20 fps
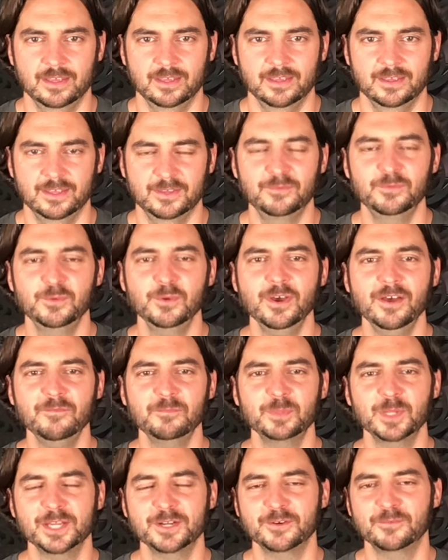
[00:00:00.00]
If you
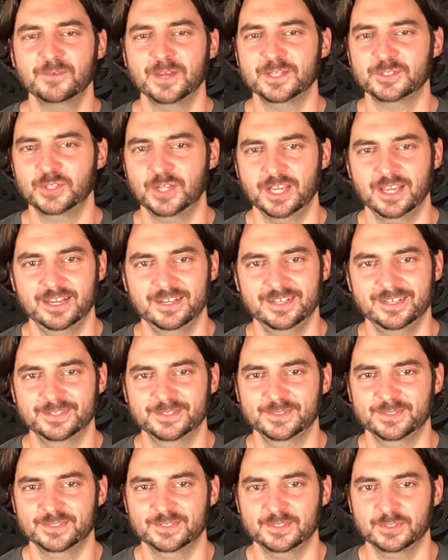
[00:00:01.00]
have plantar
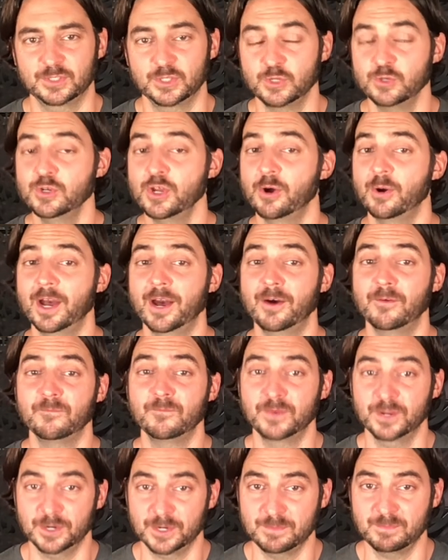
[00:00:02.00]
fasciitis, you know how
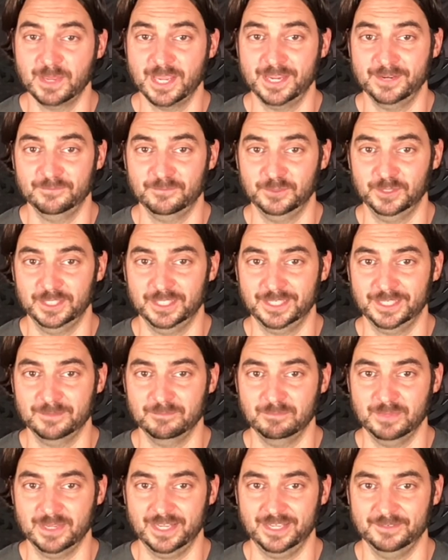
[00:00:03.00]
very painful it
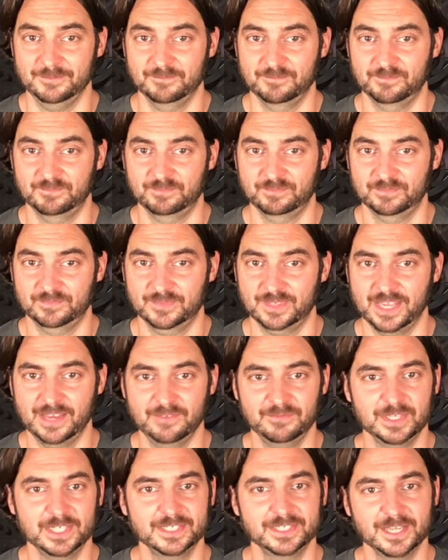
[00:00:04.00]
can be.
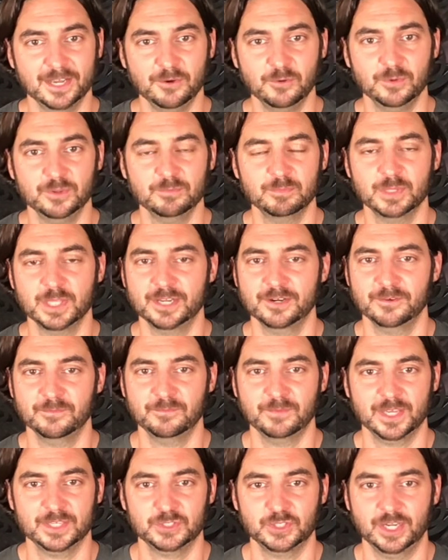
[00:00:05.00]
Having dealt with plantar
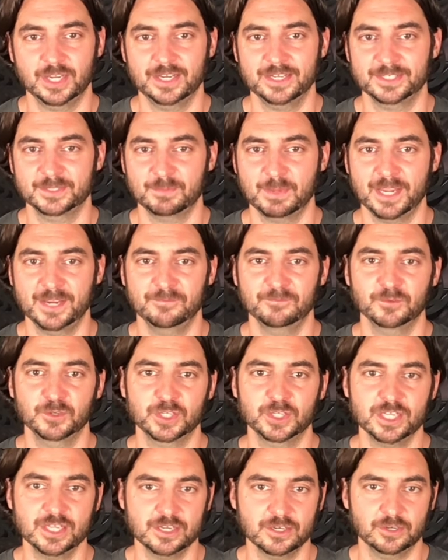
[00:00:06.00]
fasciitis pain for
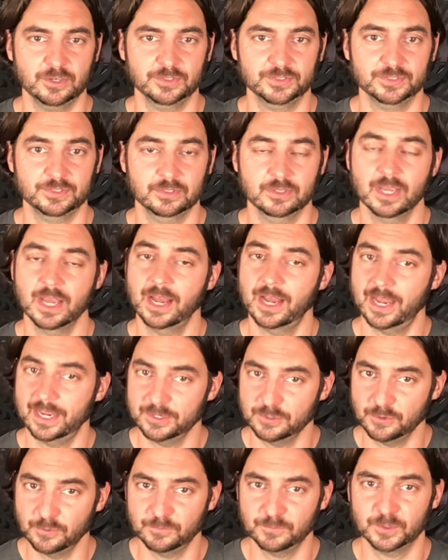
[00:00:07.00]
years, I
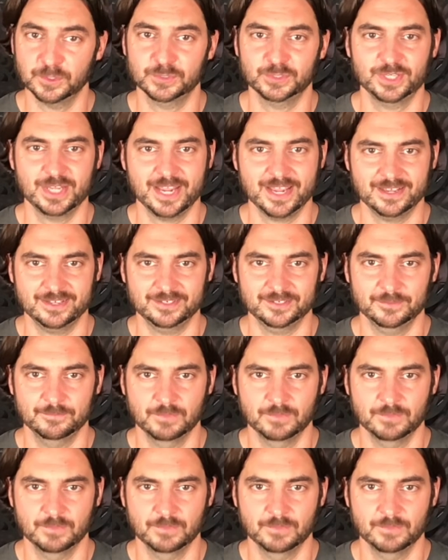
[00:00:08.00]
know firsthand.